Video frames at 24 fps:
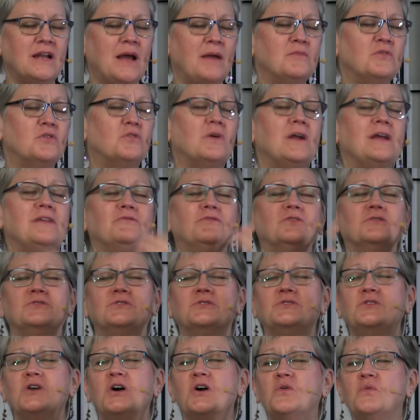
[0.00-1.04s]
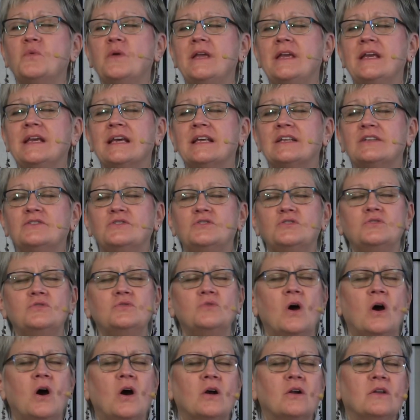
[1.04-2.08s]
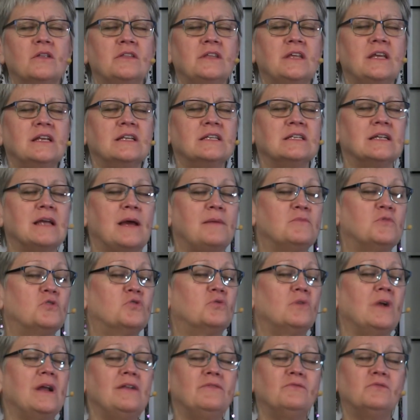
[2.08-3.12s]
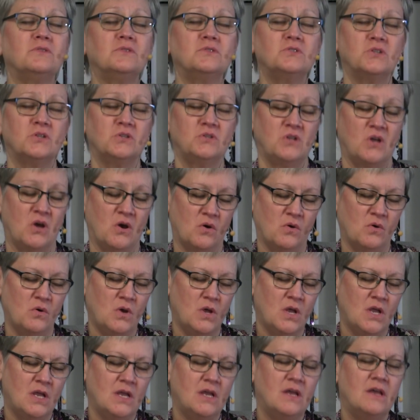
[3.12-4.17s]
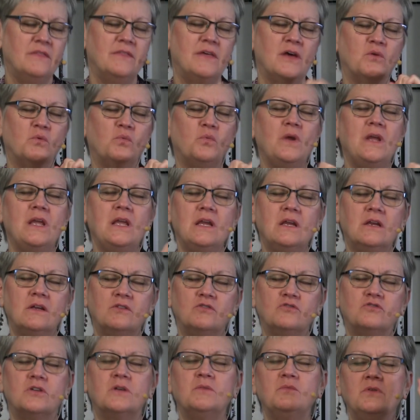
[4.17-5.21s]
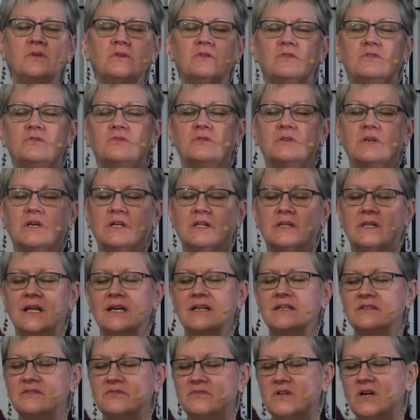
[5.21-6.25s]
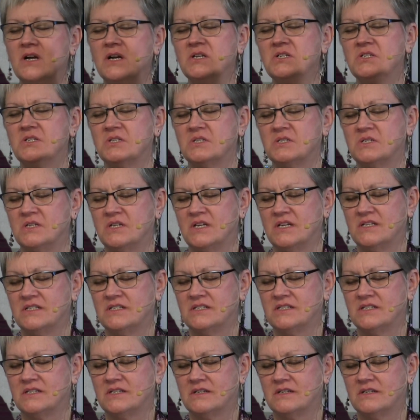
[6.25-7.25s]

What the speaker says: I'm grateful to know we can do hard things, and I'm grateful to know that we contribute to the collective consciousness